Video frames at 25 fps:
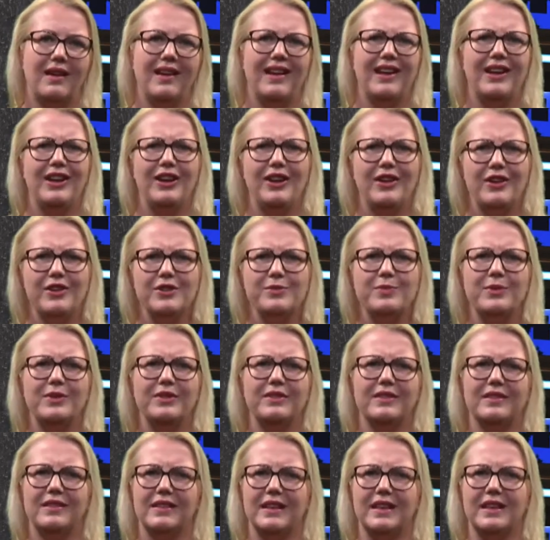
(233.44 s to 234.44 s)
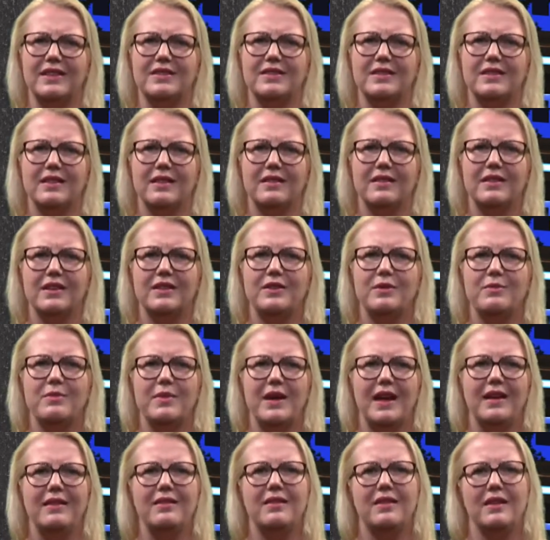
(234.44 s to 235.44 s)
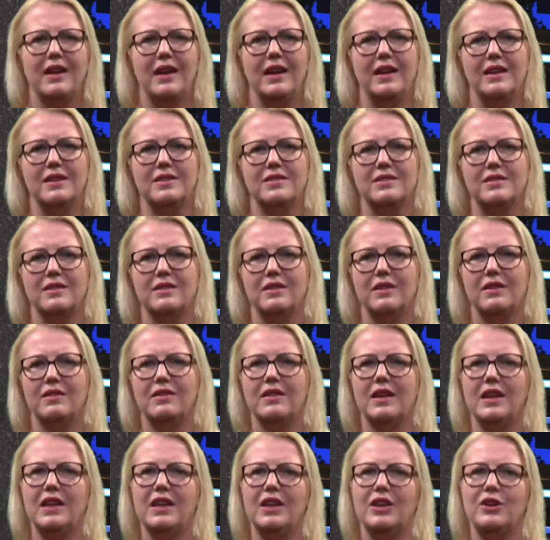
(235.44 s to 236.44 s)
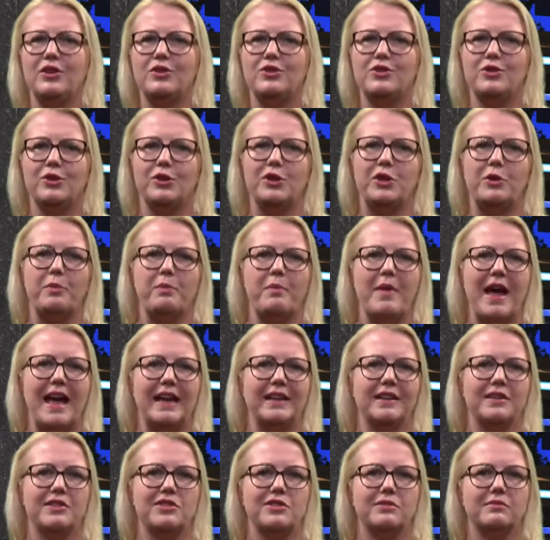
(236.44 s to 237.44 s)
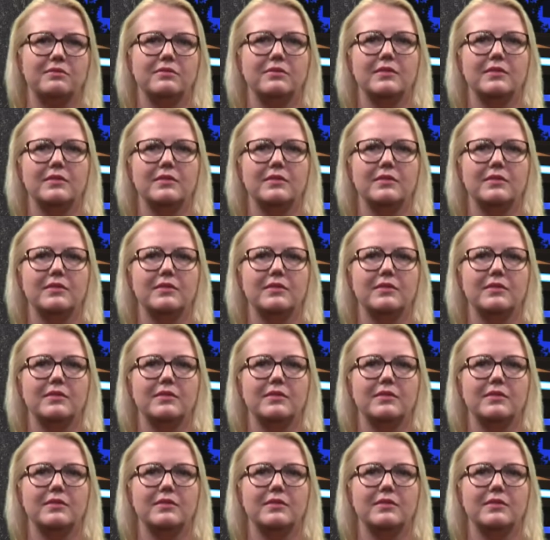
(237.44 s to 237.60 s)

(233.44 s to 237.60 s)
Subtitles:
Last but not least, I think the main thing is thinking you should not manage.